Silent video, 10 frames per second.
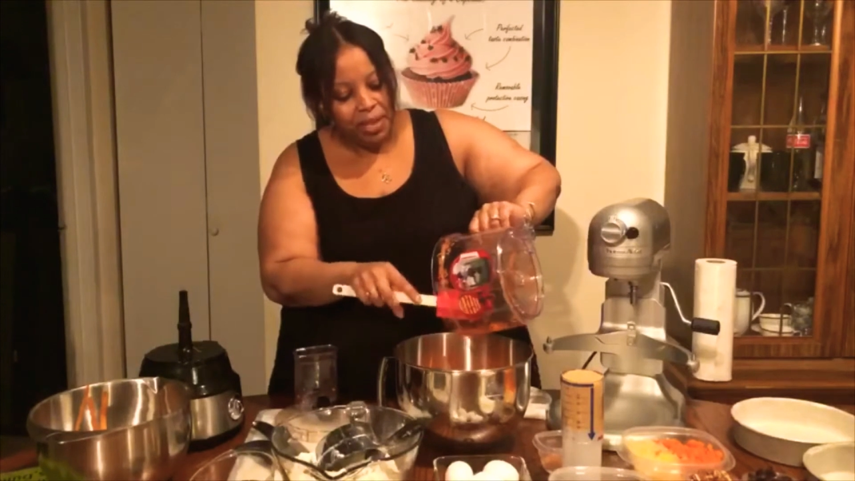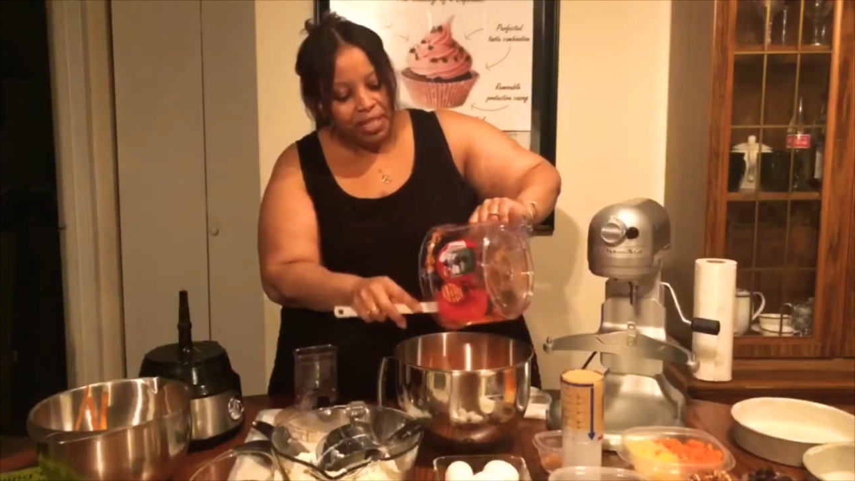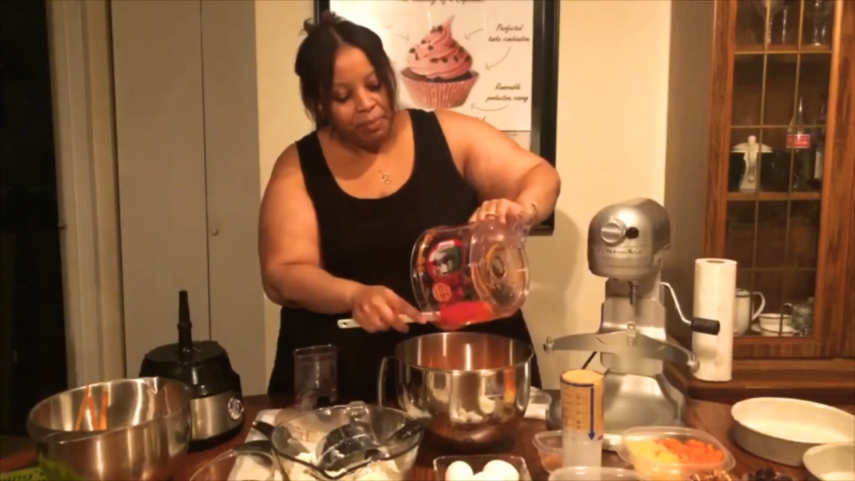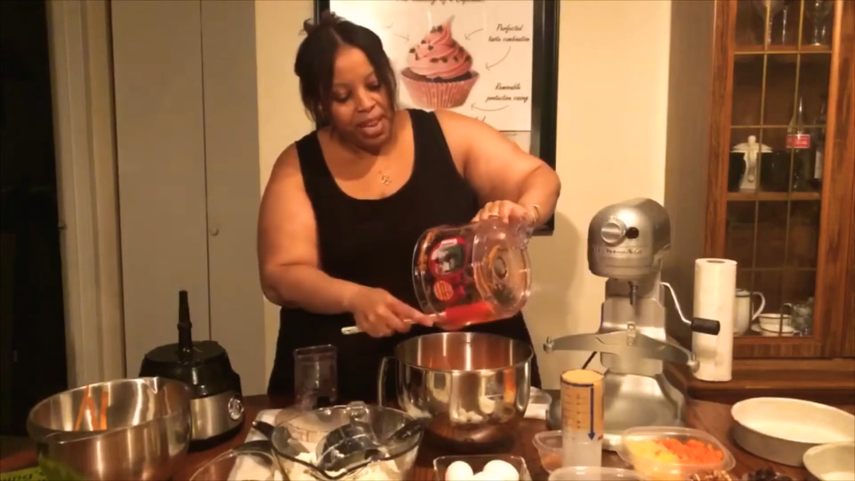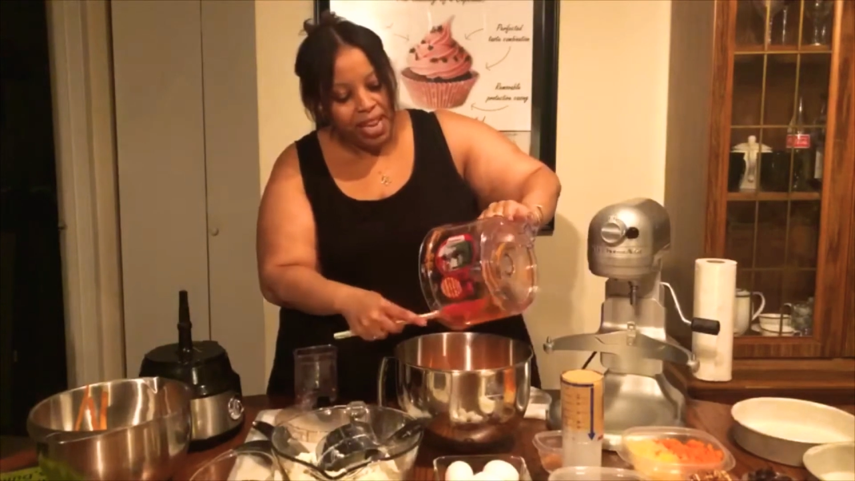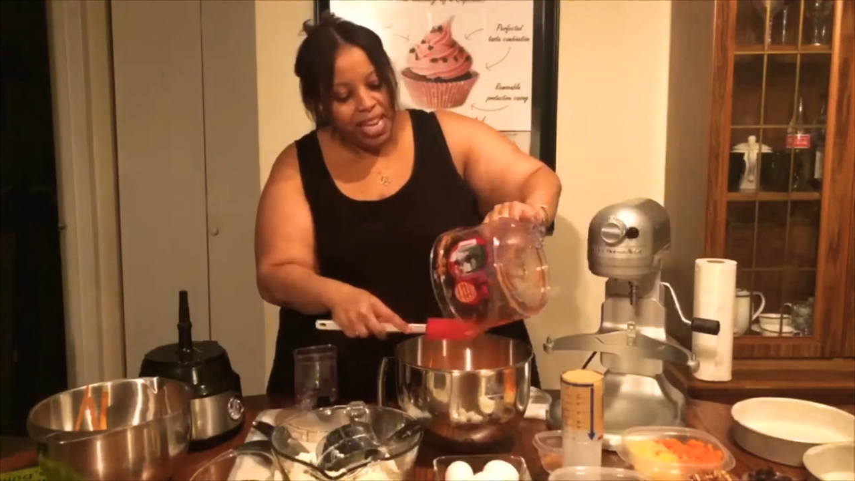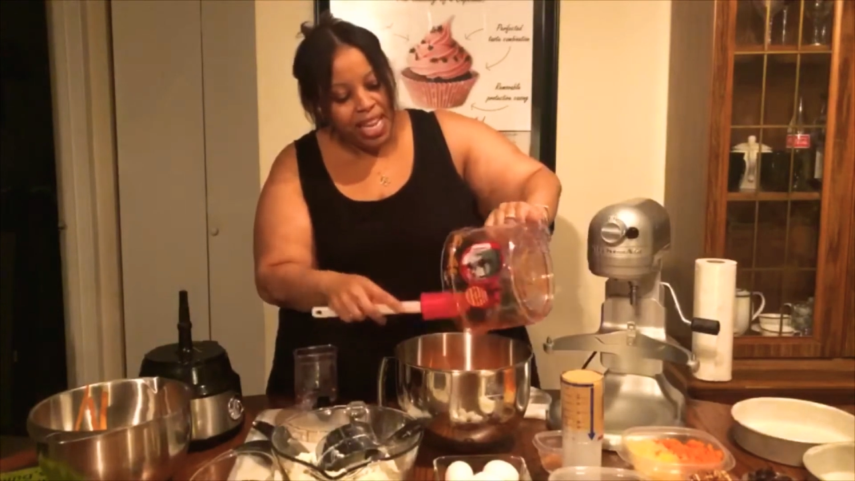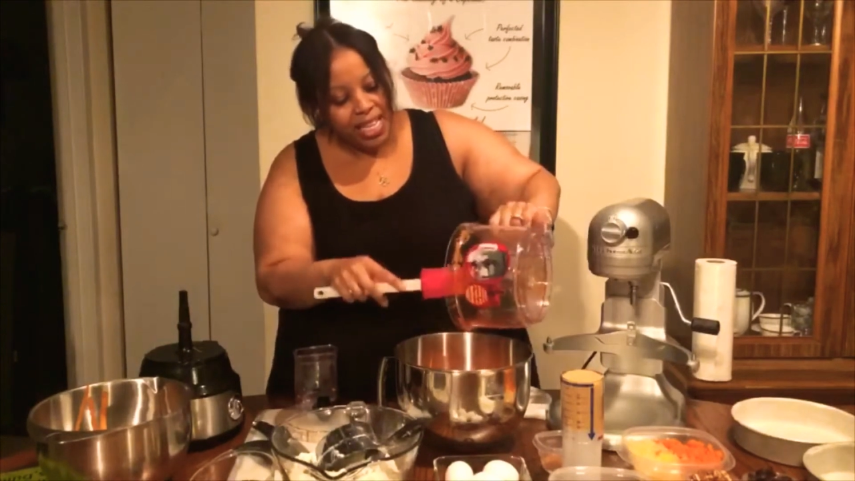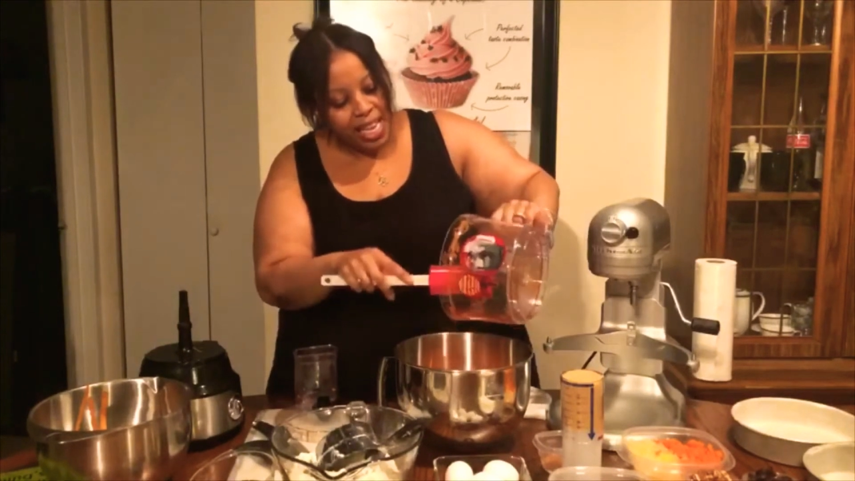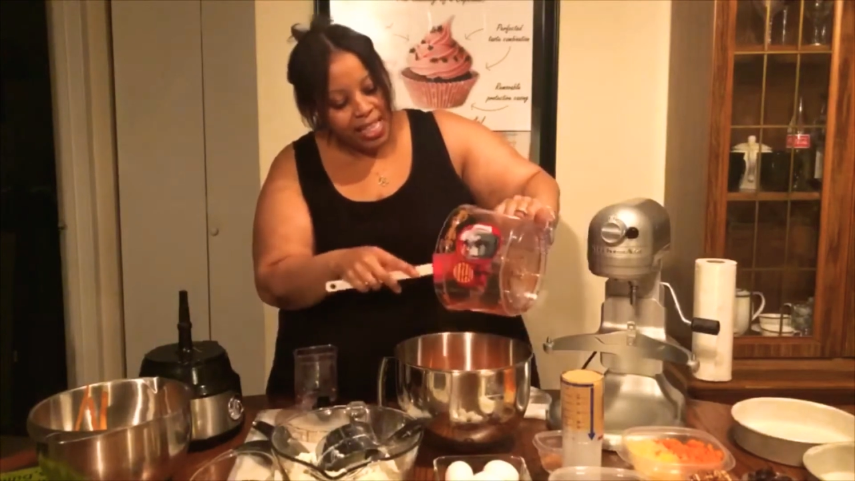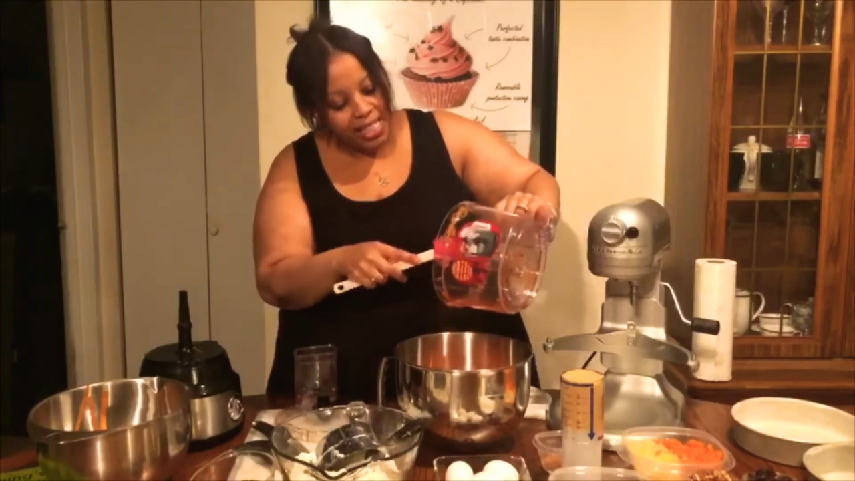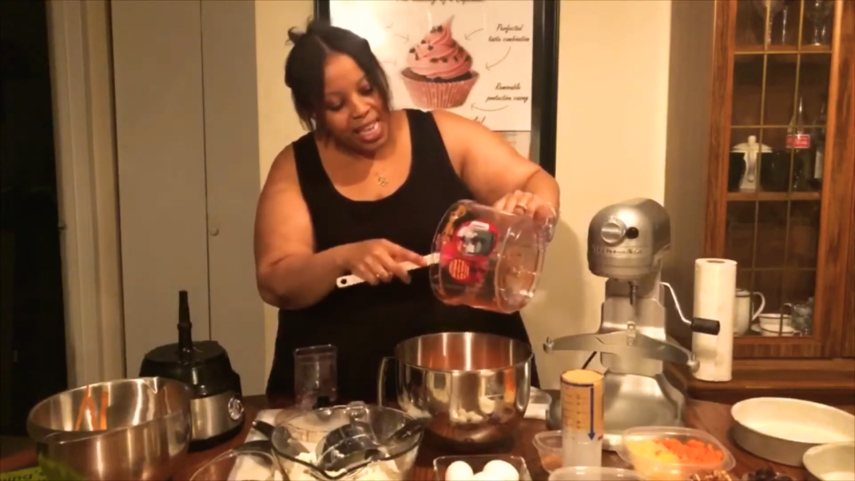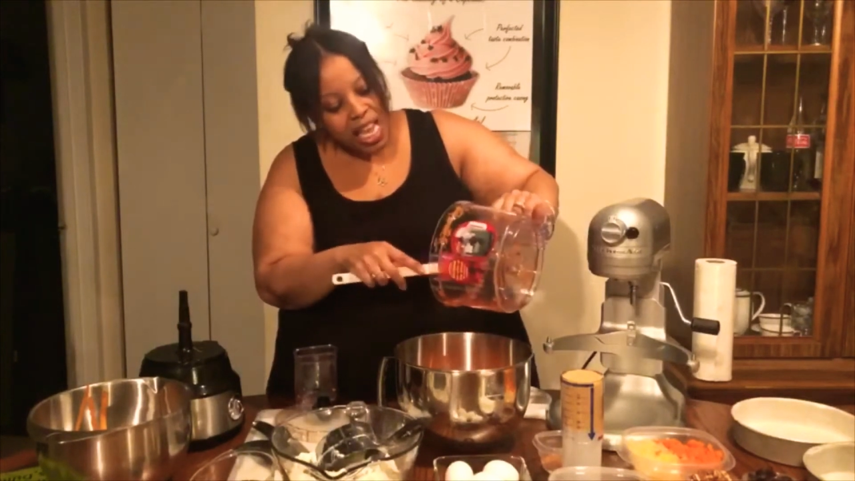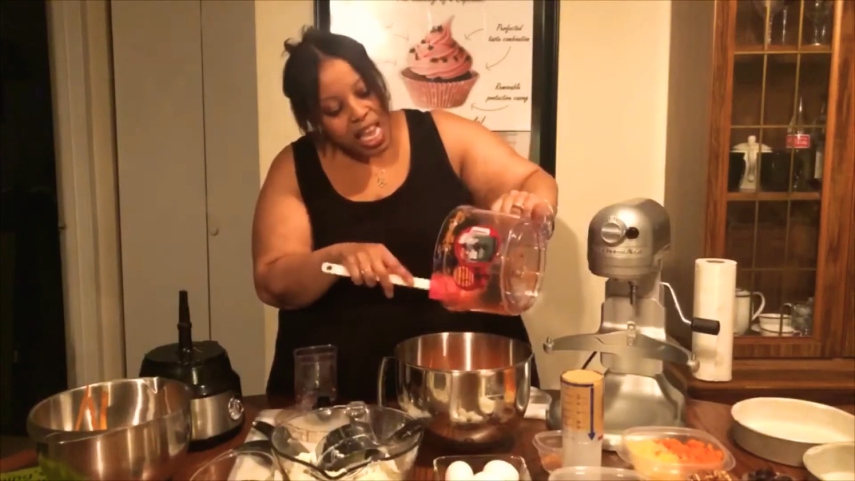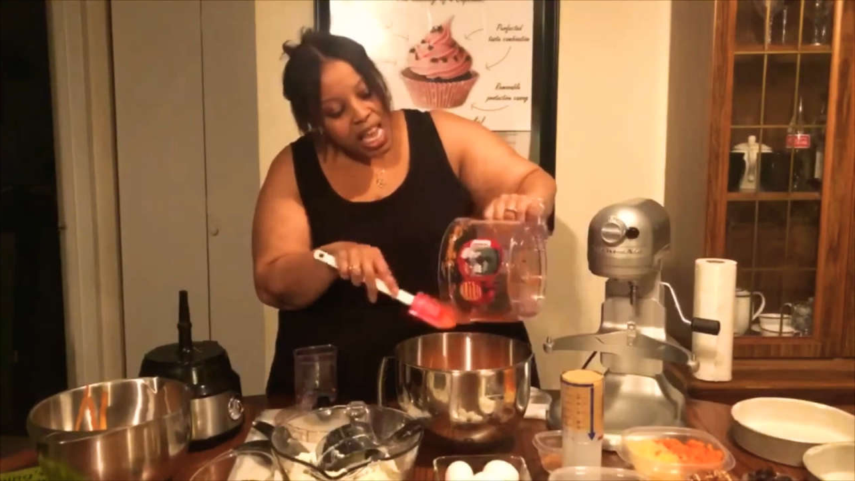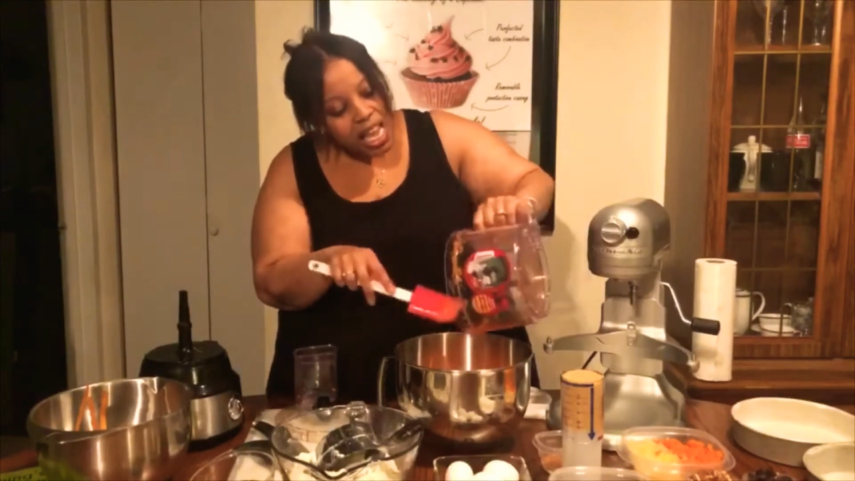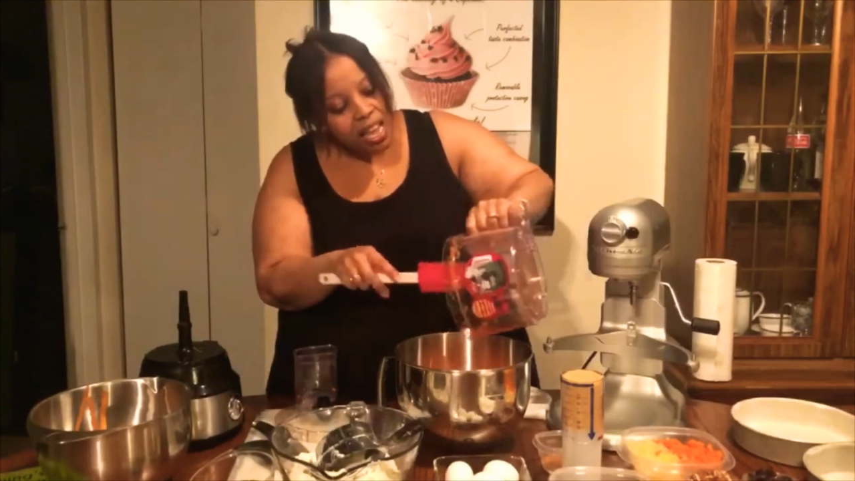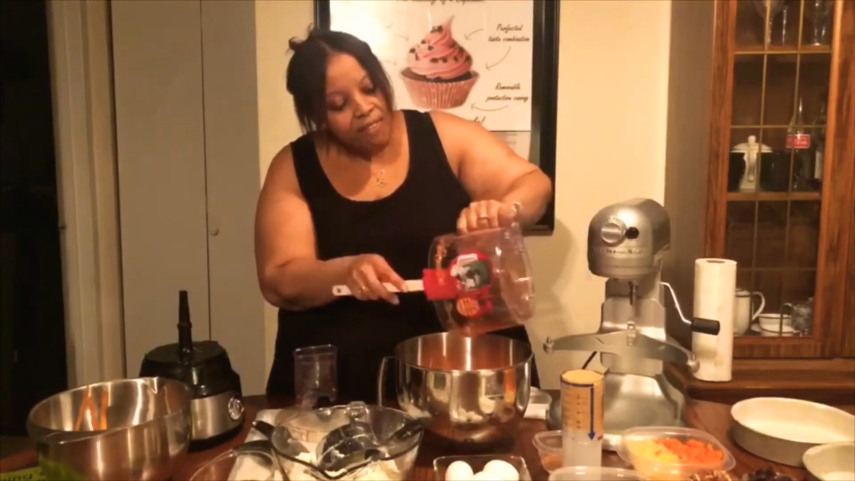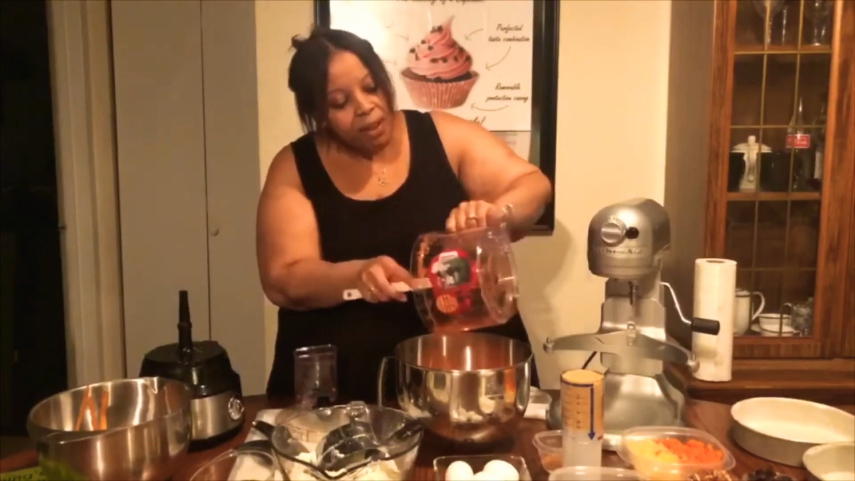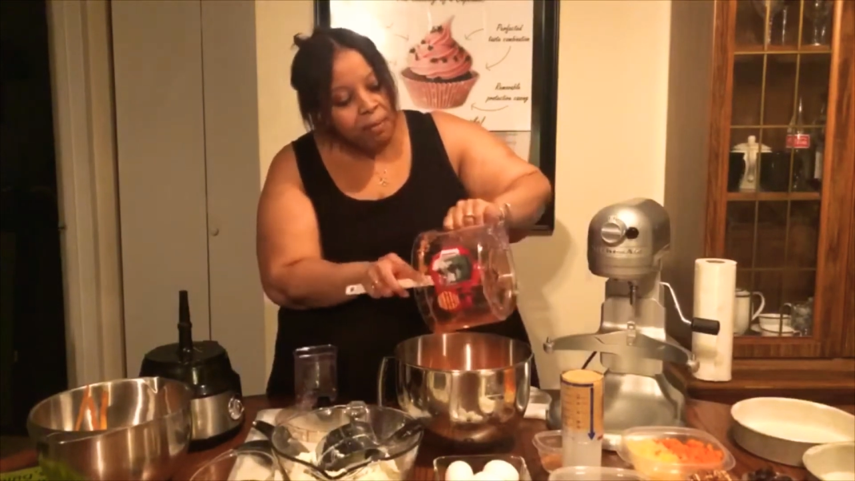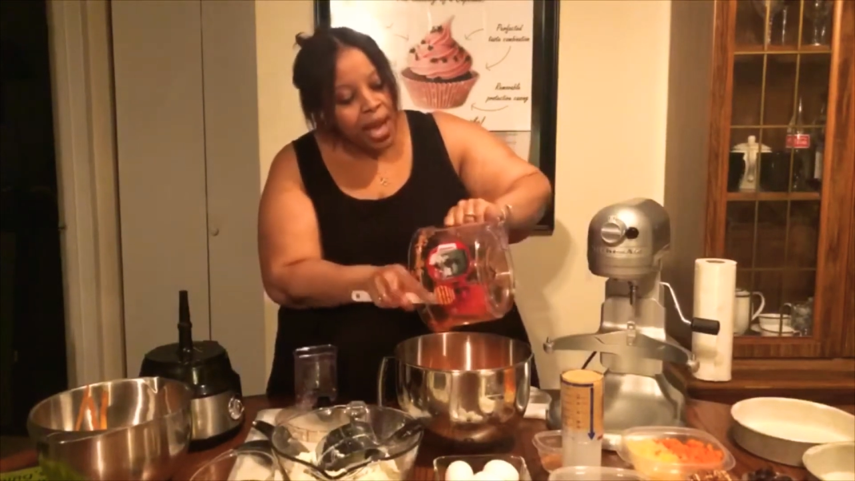make it taste even